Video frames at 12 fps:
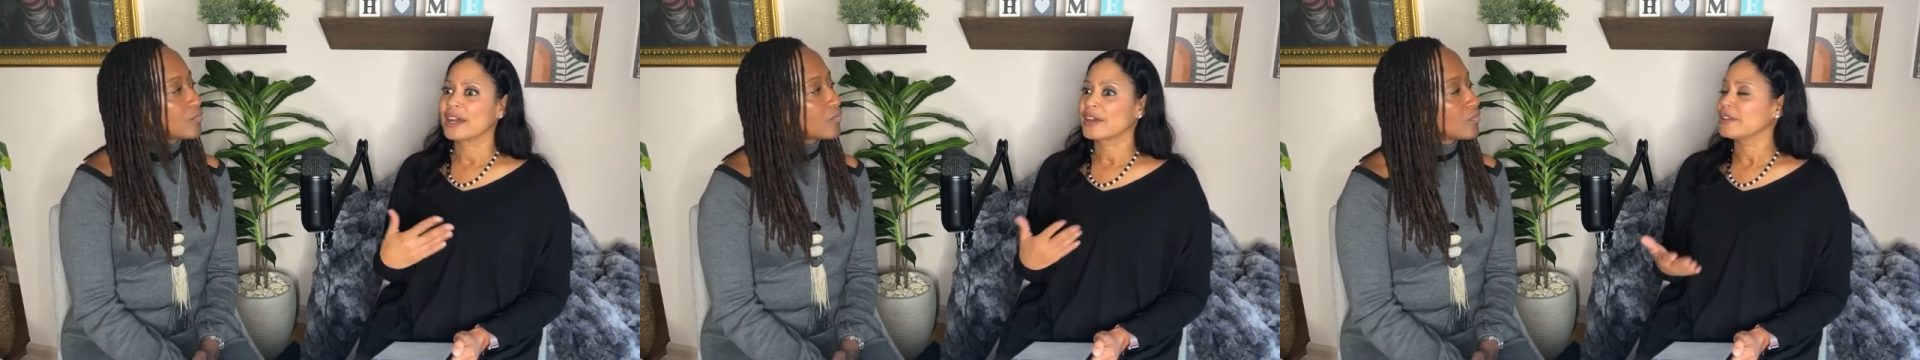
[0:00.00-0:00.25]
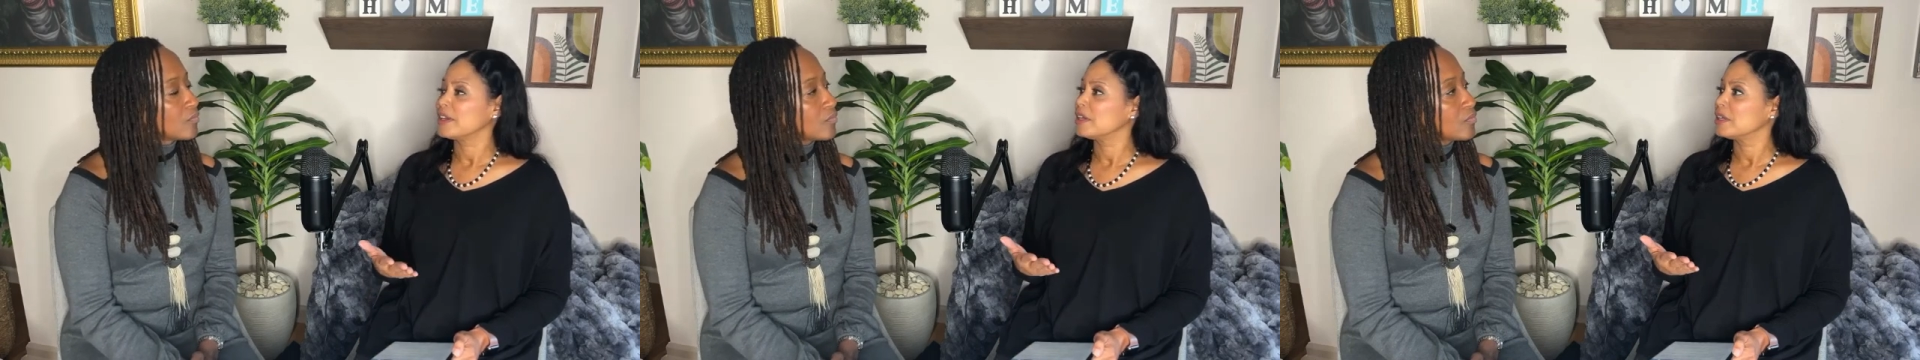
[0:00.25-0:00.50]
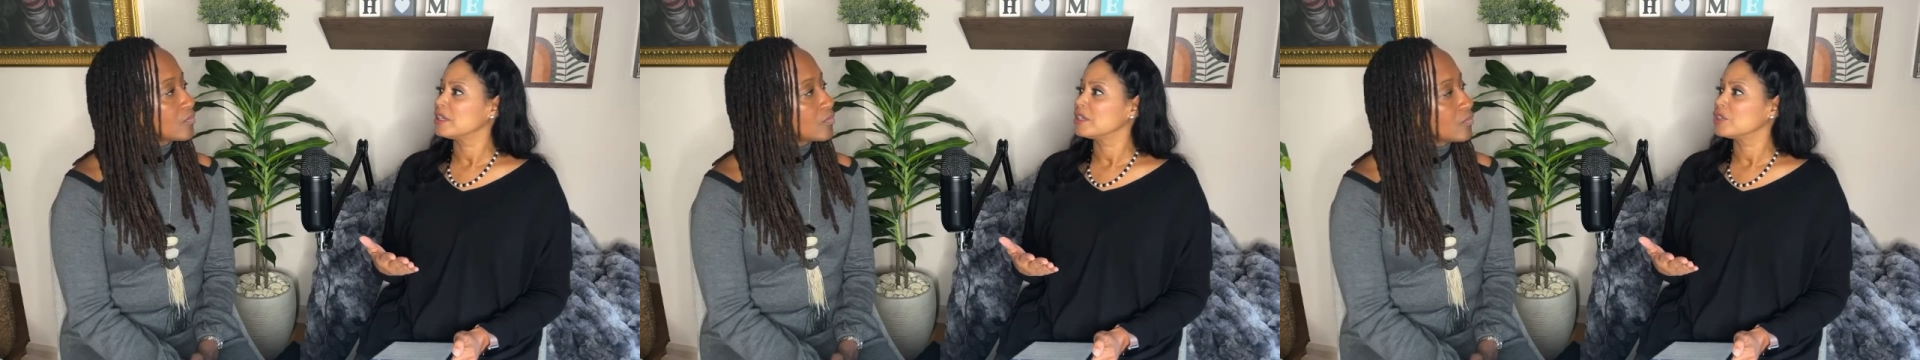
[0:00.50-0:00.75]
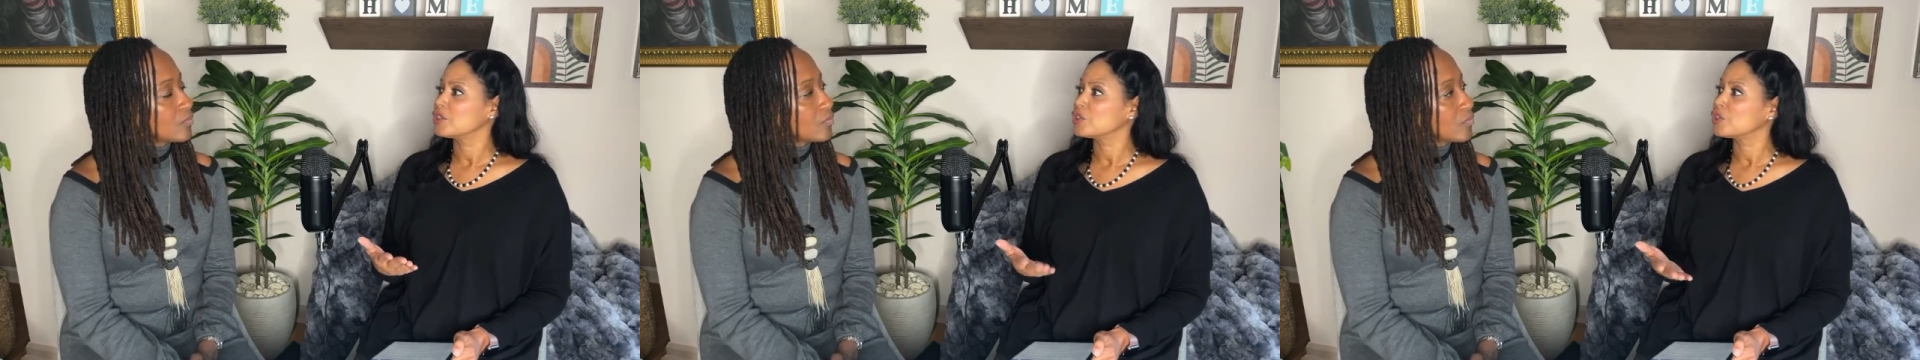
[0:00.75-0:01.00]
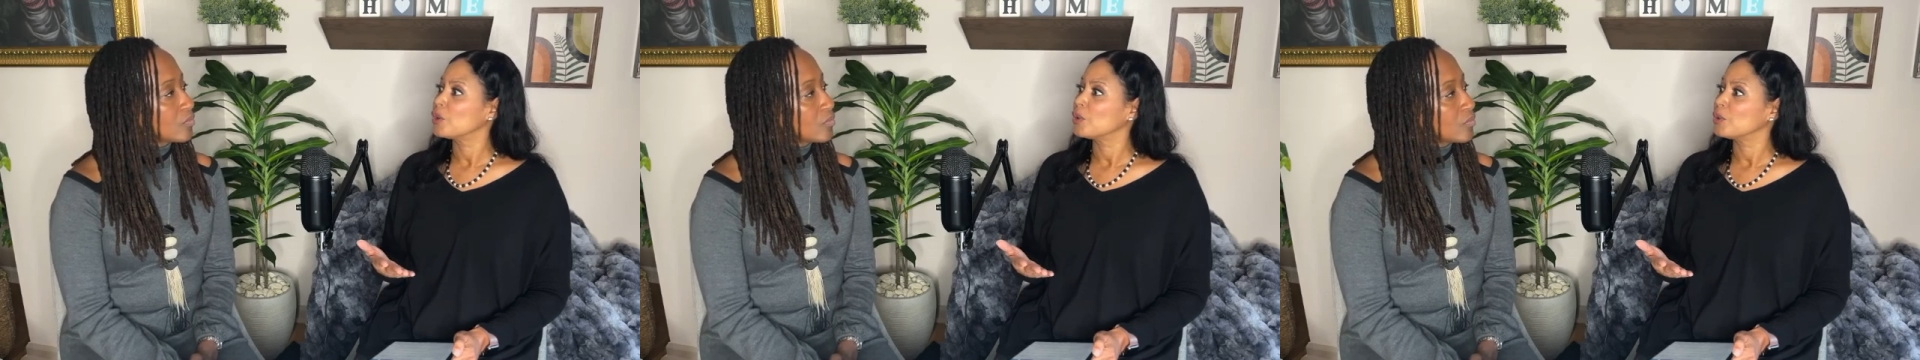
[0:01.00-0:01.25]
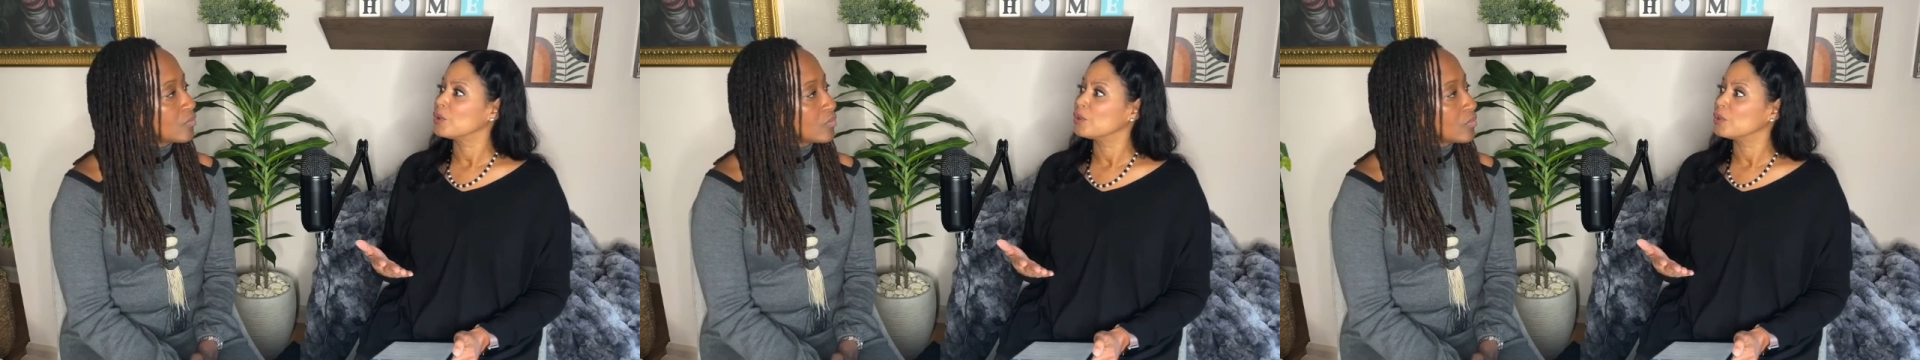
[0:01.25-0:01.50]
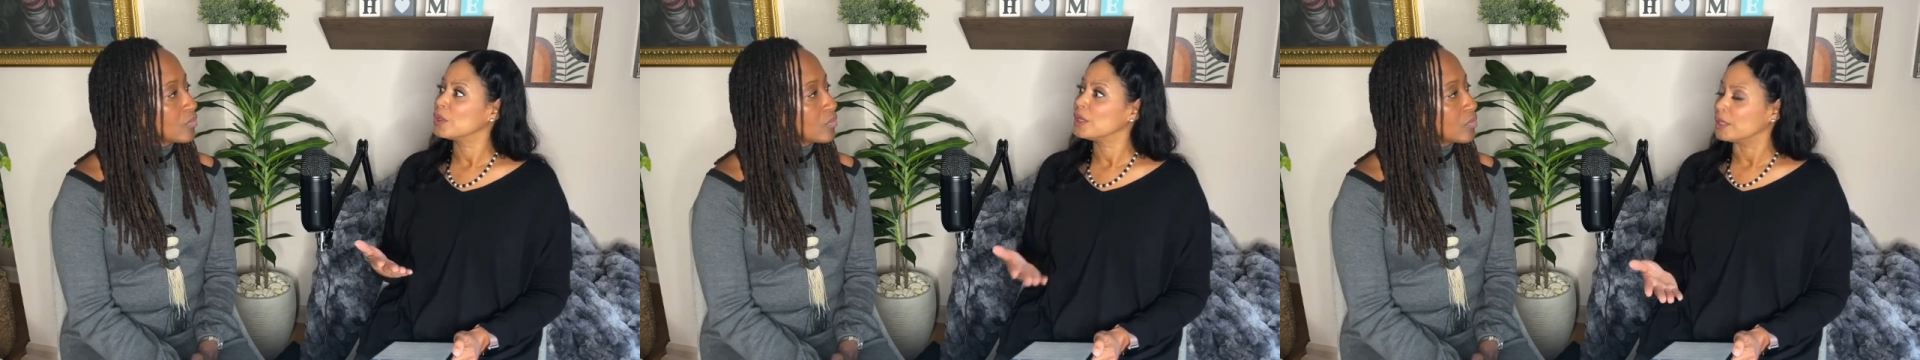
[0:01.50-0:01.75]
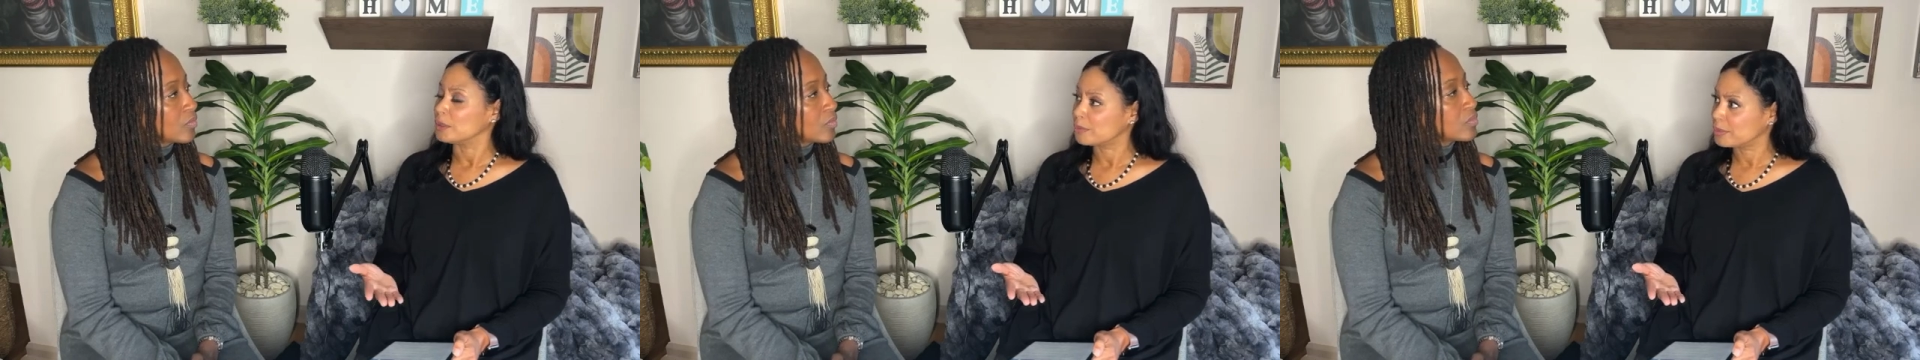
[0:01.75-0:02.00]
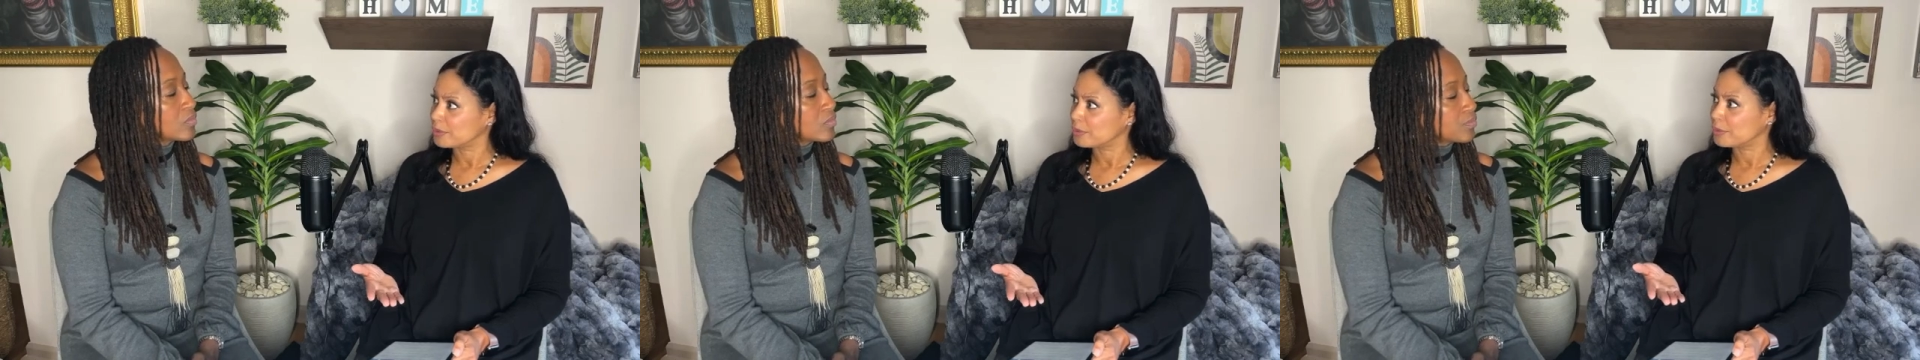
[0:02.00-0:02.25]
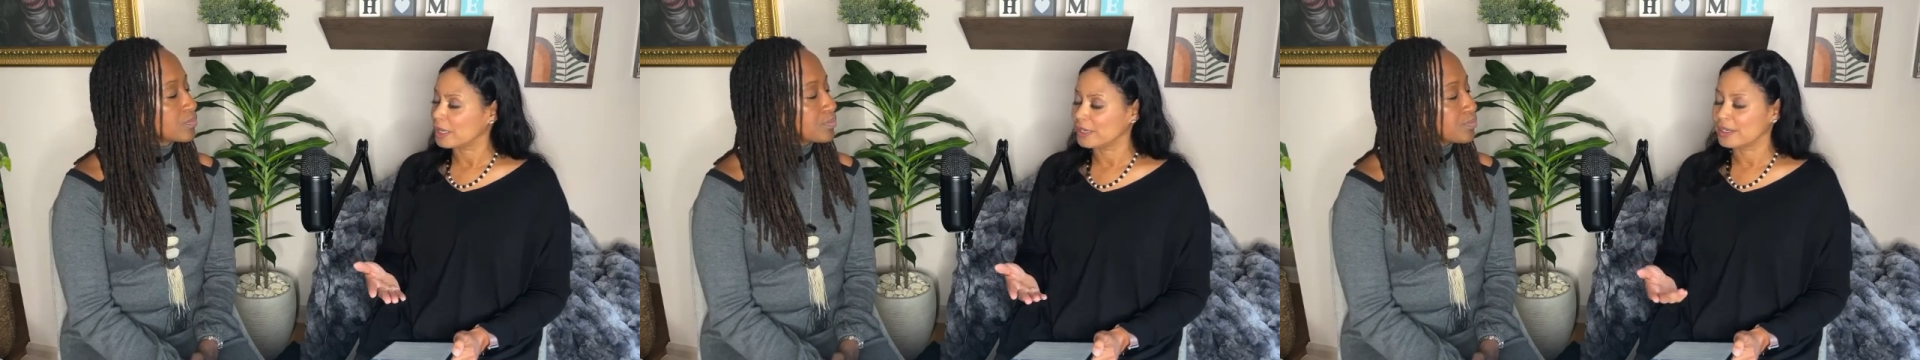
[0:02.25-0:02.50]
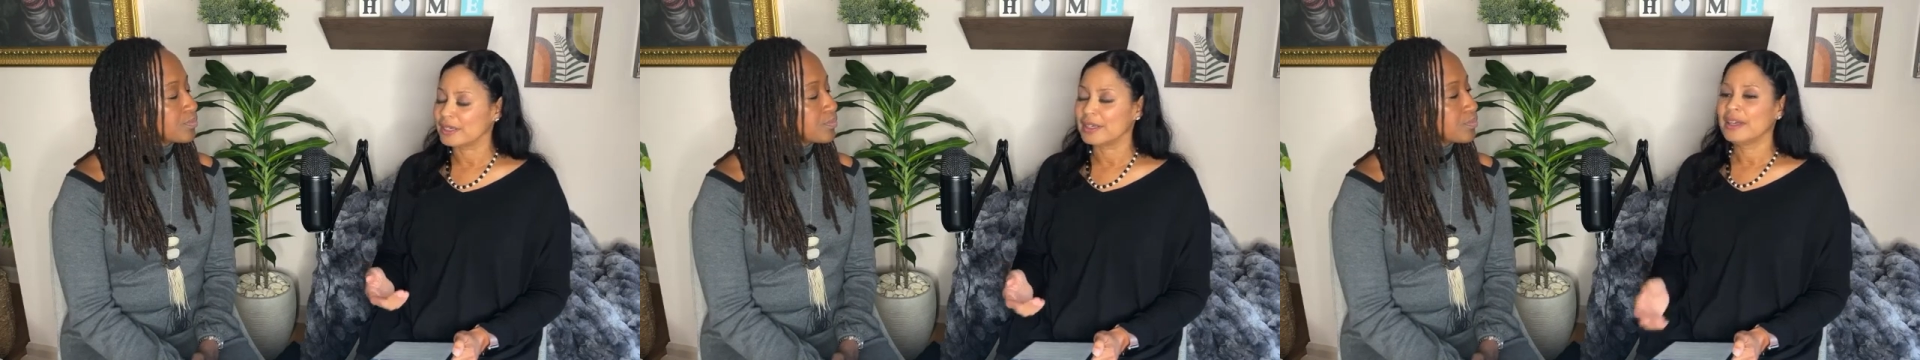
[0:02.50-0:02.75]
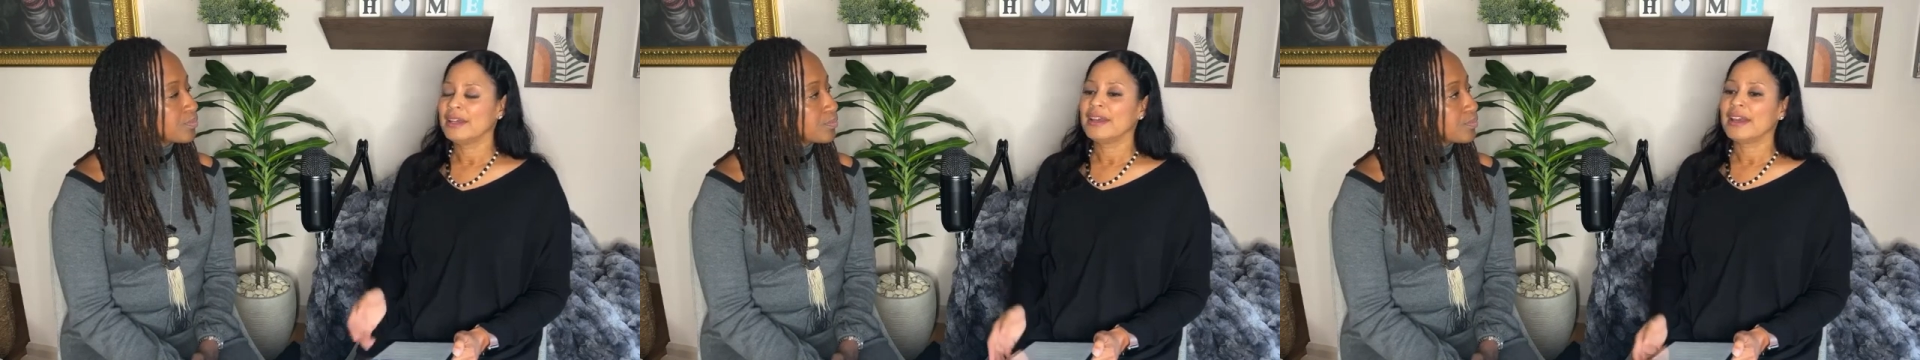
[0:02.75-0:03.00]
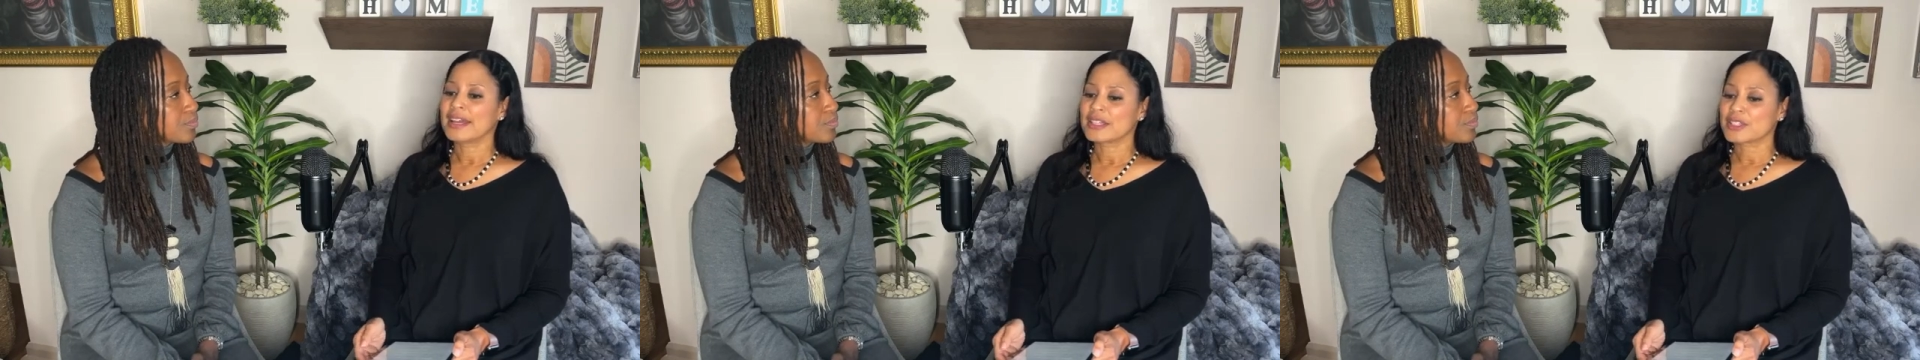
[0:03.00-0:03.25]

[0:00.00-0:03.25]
they show up, right? And